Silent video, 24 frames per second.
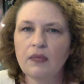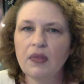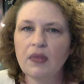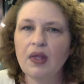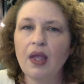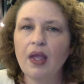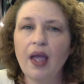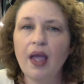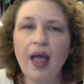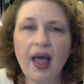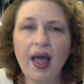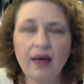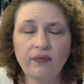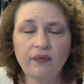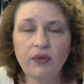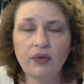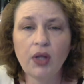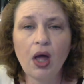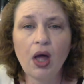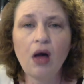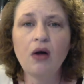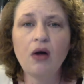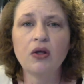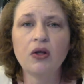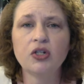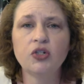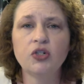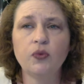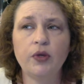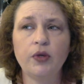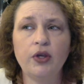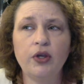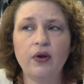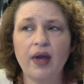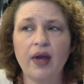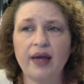have laws
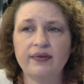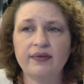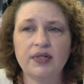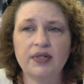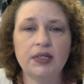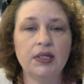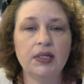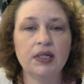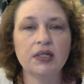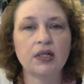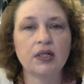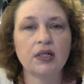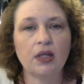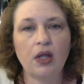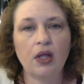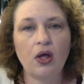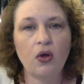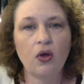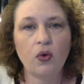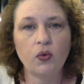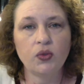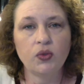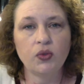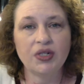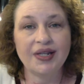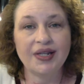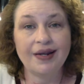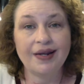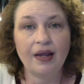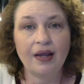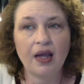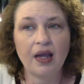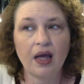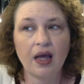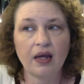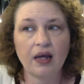where you have to disclose
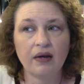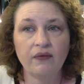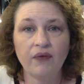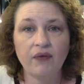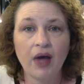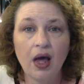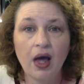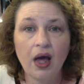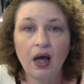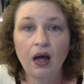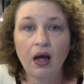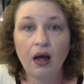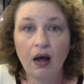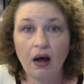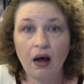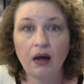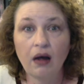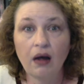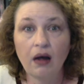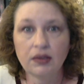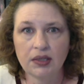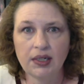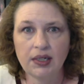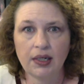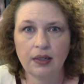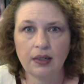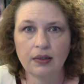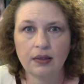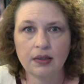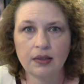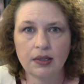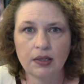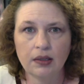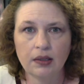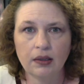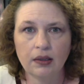any kind of
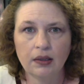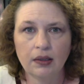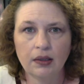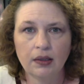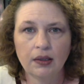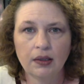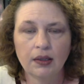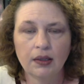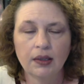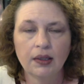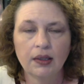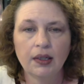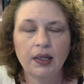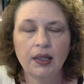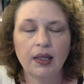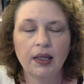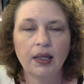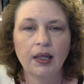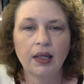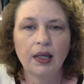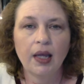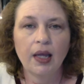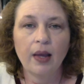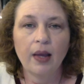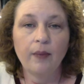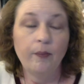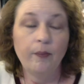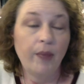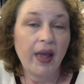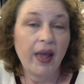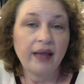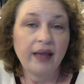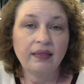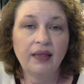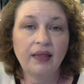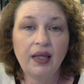hauntings.
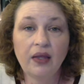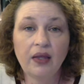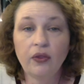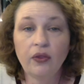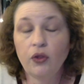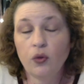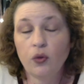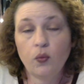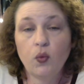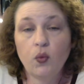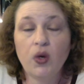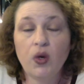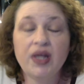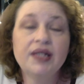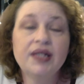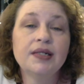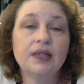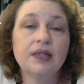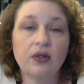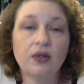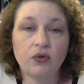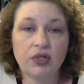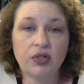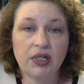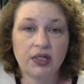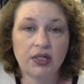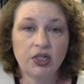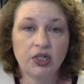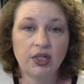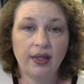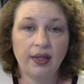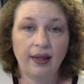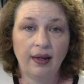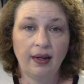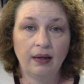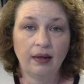Back then there was no such
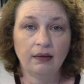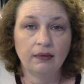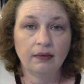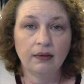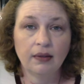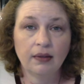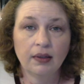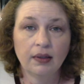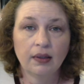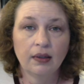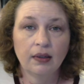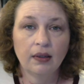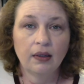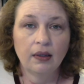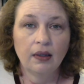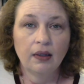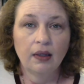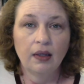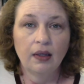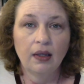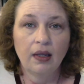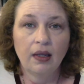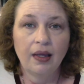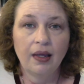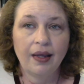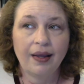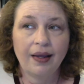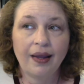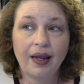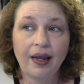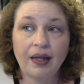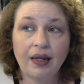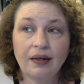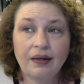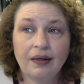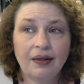thing.
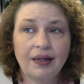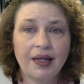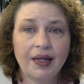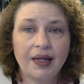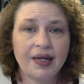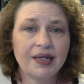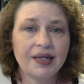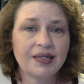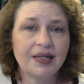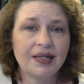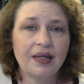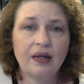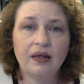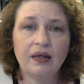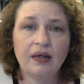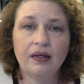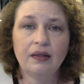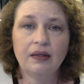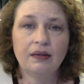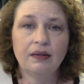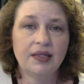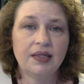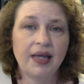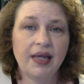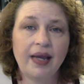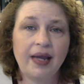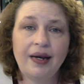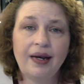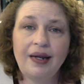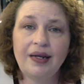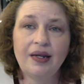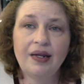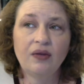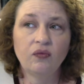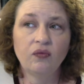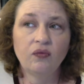And like I said,
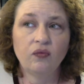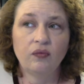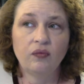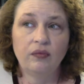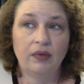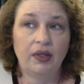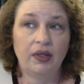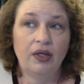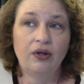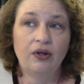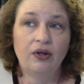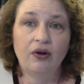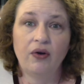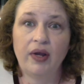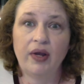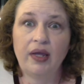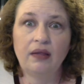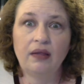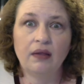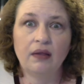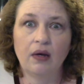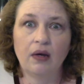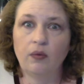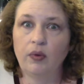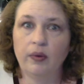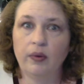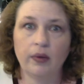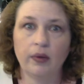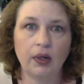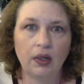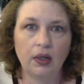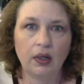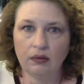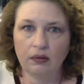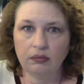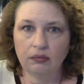Daddy didn't, you know, he thought we were
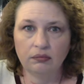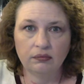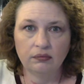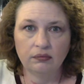all